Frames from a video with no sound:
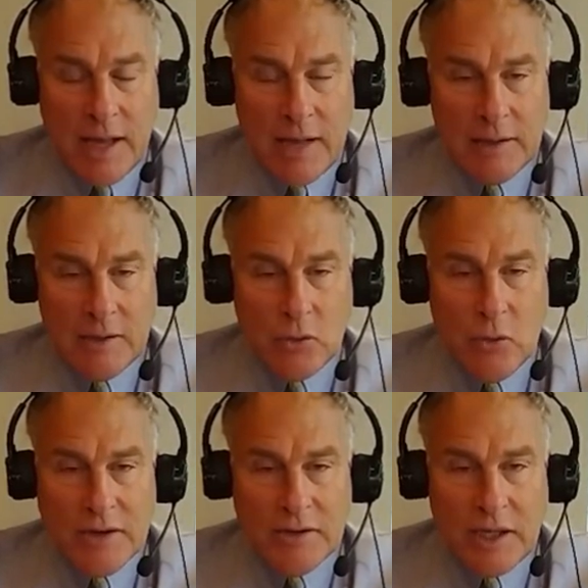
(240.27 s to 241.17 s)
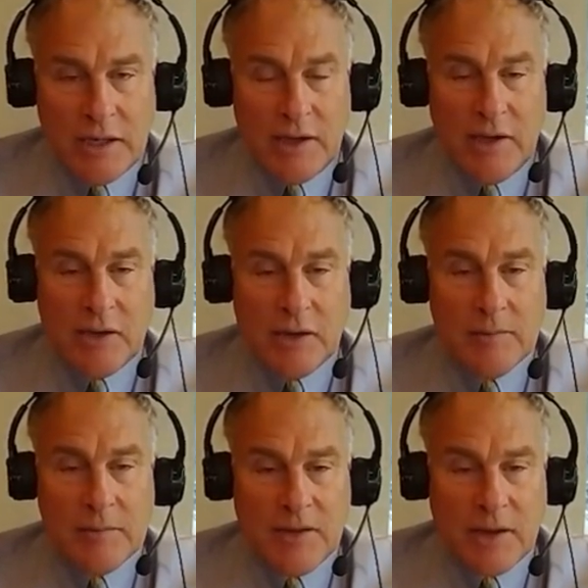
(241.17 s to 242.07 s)
that as quantitative easing.
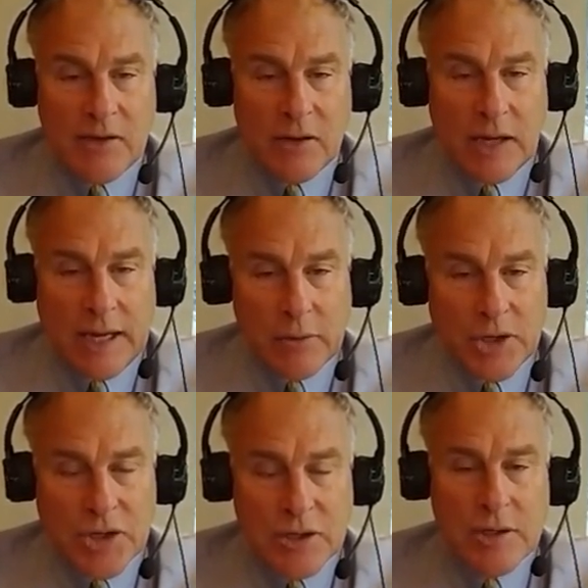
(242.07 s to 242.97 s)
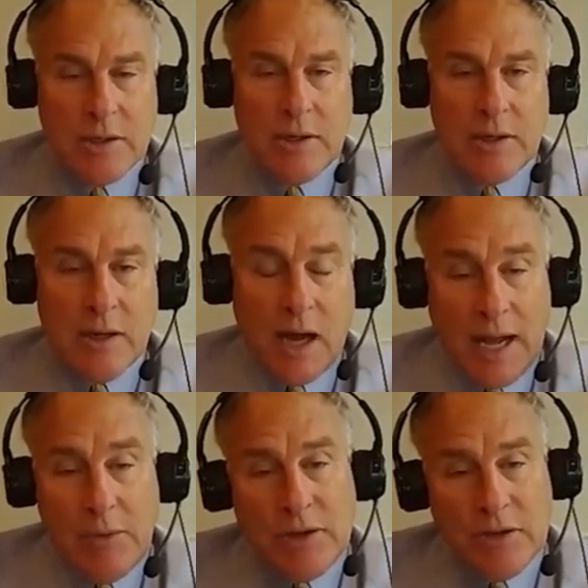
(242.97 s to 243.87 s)
That's their language.
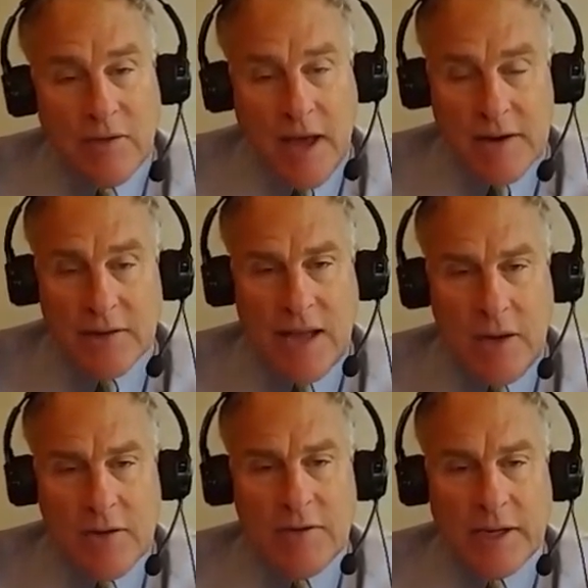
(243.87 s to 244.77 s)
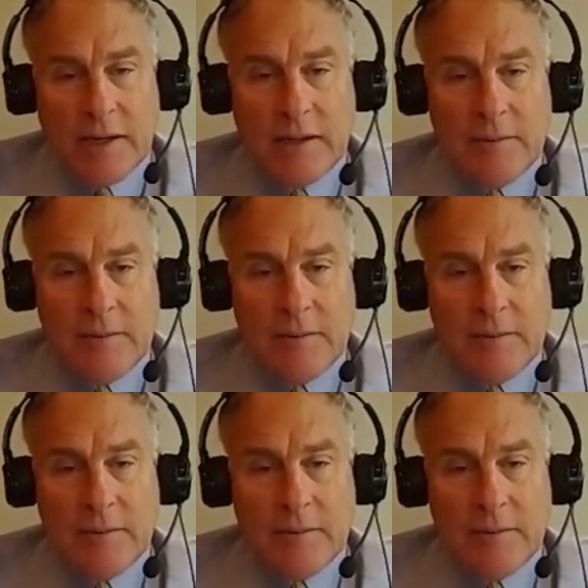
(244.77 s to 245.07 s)
I would define it as counterfeiting.